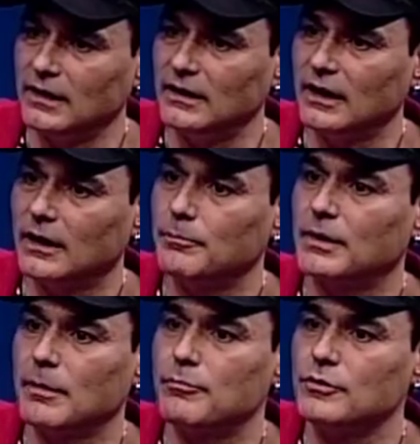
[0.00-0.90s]
and they can
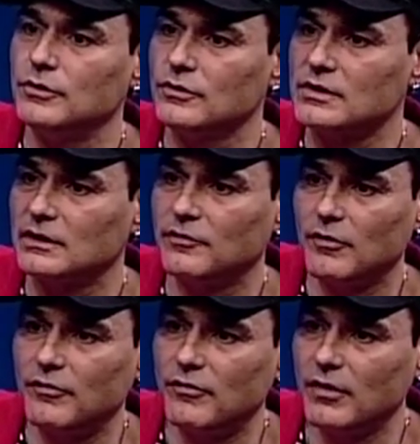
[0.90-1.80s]
produce it
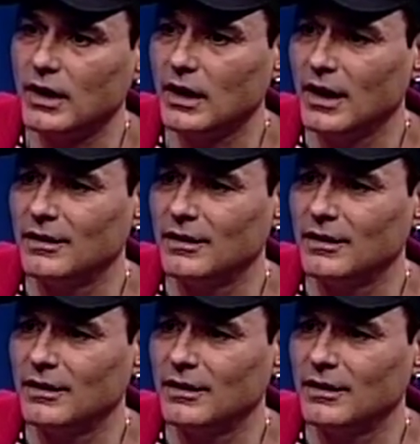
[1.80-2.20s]
for free,